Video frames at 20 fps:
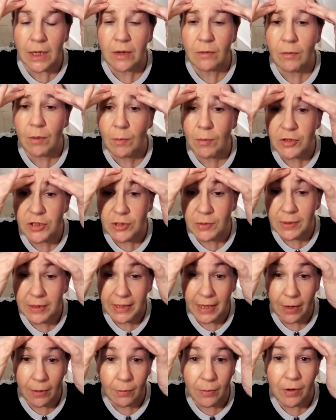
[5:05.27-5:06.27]
and when we're doing
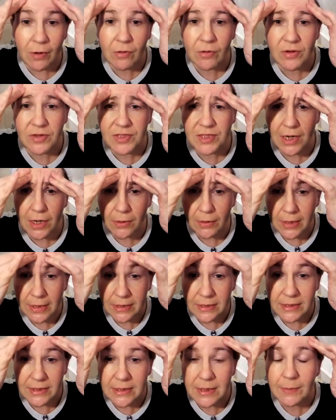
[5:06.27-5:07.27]
that, we're also
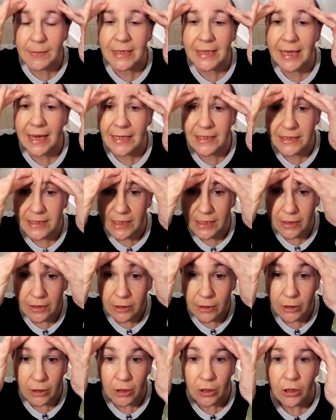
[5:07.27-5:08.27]
stimulating
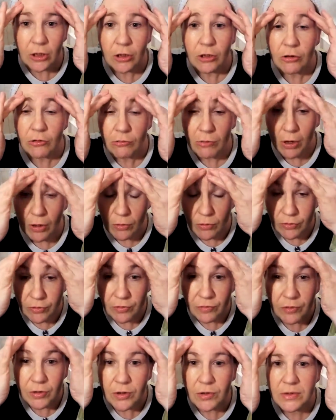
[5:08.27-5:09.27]
growth
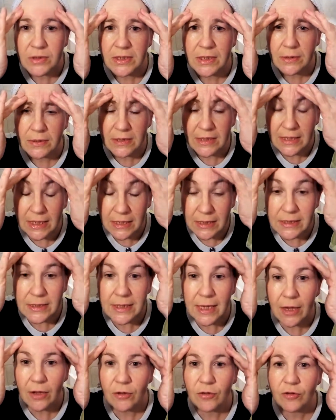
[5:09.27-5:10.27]
of new skin
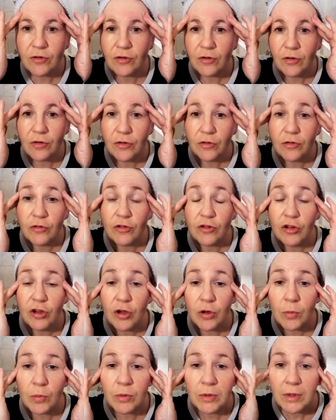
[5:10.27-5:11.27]
cells
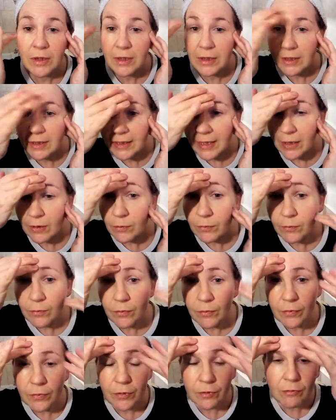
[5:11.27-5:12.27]
too. Now,
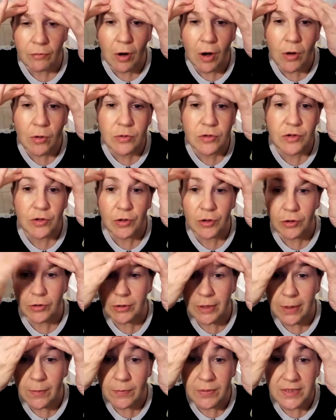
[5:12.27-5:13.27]
the rose oil
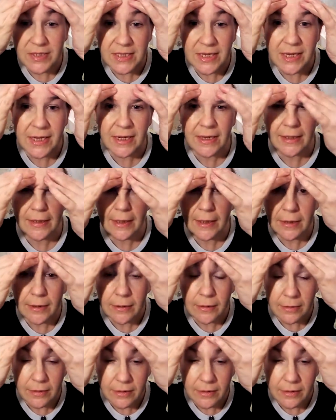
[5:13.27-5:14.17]
in particular